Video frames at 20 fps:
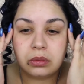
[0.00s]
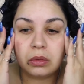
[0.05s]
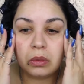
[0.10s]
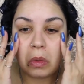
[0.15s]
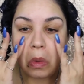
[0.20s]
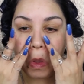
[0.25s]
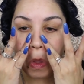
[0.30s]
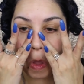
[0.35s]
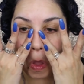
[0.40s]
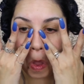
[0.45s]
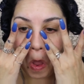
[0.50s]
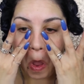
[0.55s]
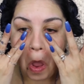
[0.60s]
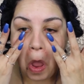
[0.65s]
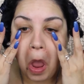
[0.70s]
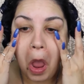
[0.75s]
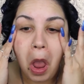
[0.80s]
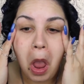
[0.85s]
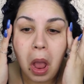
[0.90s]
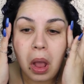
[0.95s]

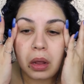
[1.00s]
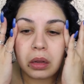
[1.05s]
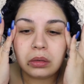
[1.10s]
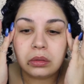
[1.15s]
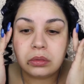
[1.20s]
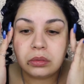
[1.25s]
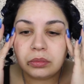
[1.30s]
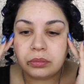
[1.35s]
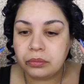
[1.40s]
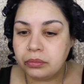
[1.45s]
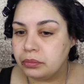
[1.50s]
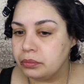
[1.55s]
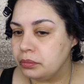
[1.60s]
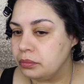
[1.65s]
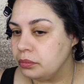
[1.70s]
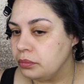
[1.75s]
(silence)